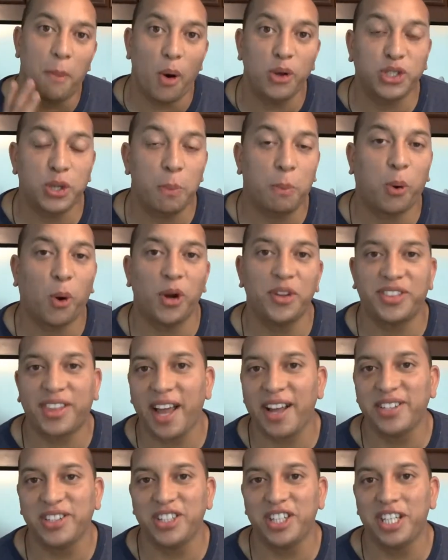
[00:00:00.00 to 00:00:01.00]
most important
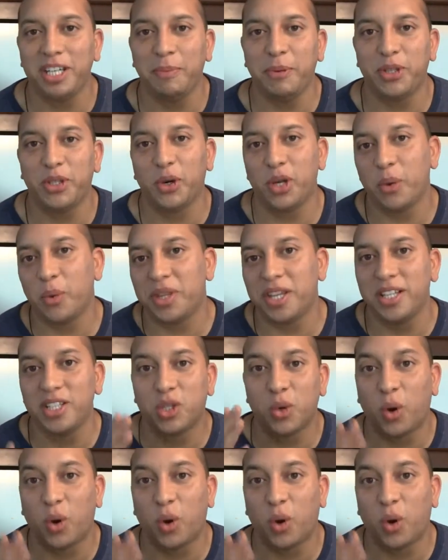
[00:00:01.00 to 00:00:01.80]
things you need to be doing within